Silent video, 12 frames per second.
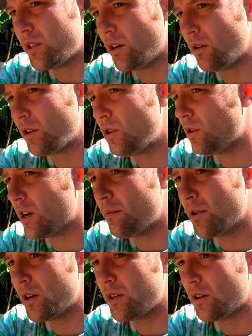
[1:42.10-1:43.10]
So
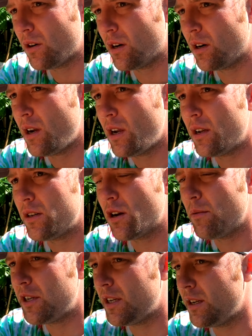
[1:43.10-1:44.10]
cucumbers or
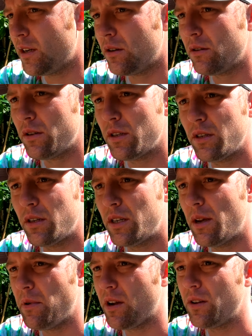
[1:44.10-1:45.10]
tomatillos
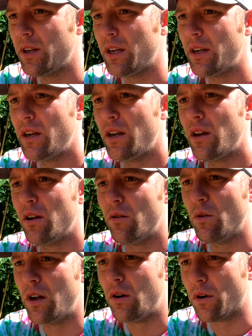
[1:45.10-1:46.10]
typically
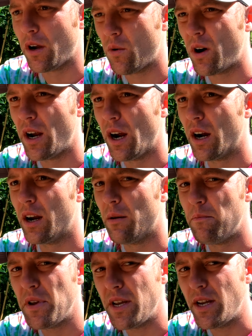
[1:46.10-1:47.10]
will require
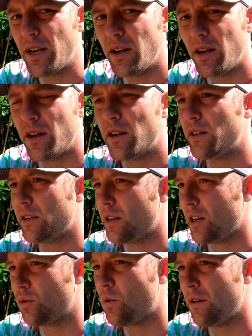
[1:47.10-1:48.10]
a bee to
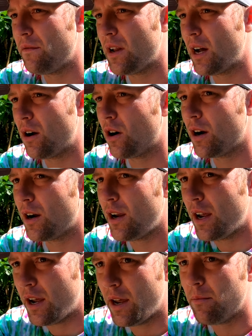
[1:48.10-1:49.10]
touch one flower
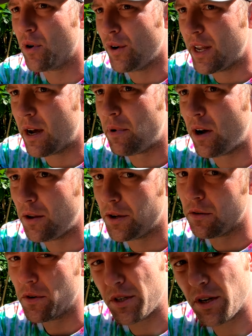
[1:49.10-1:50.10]
and bring that
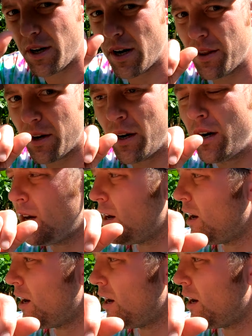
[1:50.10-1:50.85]
pollen over to another,